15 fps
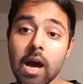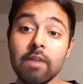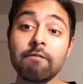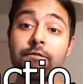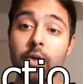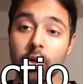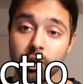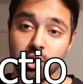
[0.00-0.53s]
and
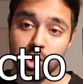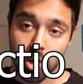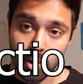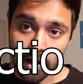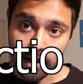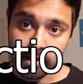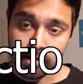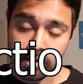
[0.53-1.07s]
functio
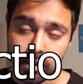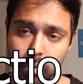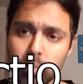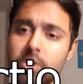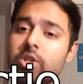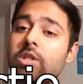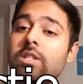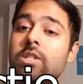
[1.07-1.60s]
laesa,
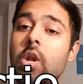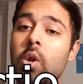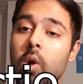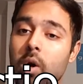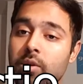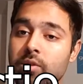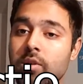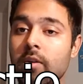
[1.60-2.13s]
which is
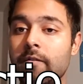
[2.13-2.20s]
loss of